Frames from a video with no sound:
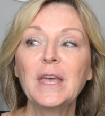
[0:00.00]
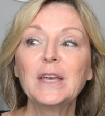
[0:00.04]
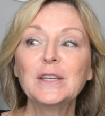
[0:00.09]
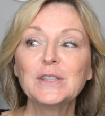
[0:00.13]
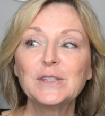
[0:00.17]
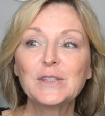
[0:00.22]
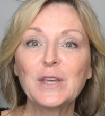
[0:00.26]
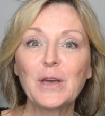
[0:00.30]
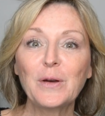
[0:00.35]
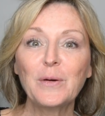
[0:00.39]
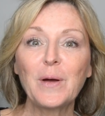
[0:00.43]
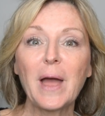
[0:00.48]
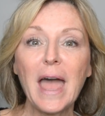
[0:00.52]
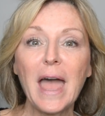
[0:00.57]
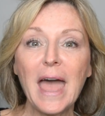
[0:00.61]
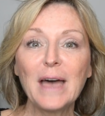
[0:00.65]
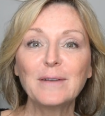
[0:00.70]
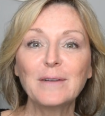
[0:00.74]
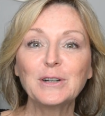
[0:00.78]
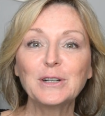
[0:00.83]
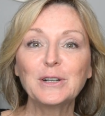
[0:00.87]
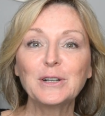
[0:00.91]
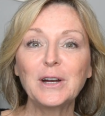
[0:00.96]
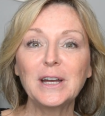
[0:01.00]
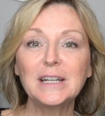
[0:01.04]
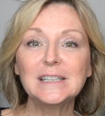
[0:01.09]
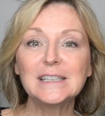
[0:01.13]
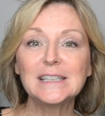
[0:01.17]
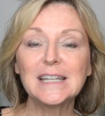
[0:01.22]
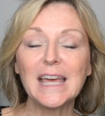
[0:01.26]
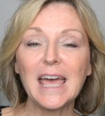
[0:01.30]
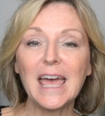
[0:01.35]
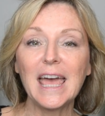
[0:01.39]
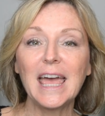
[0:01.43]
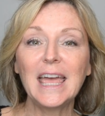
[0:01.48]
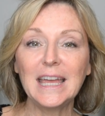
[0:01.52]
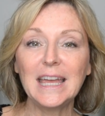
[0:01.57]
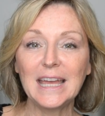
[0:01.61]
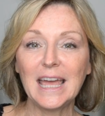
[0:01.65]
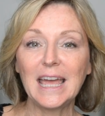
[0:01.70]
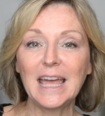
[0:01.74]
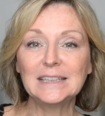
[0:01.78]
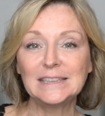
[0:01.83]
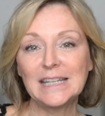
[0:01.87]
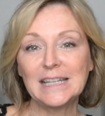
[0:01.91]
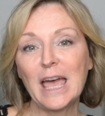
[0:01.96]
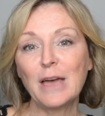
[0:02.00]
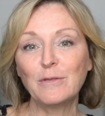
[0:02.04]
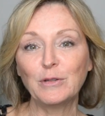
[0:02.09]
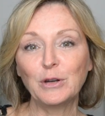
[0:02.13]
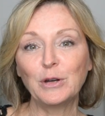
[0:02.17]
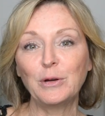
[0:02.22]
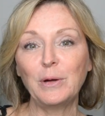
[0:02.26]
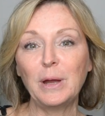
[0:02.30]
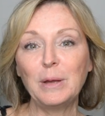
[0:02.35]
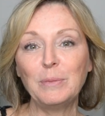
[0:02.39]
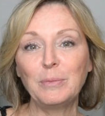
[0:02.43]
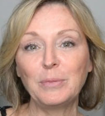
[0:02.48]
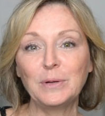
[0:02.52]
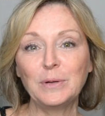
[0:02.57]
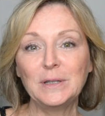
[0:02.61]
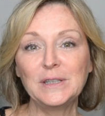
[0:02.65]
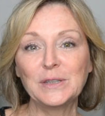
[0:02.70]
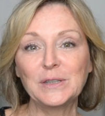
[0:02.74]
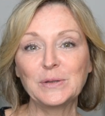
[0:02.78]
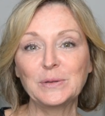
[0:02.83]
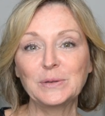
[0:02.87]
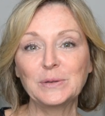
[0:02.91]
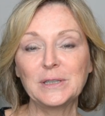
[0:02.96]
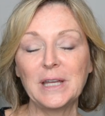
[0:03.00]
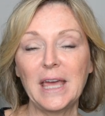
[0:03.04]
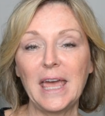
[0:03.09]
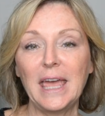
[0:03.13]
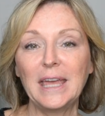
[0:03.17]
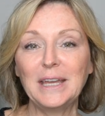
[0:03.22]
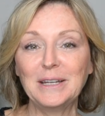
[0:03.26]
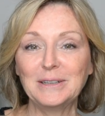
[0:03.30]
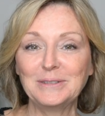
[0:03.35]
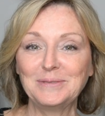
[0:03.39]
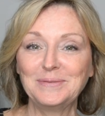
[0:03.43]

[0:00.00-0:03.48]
So have a great day and have a great preschool day.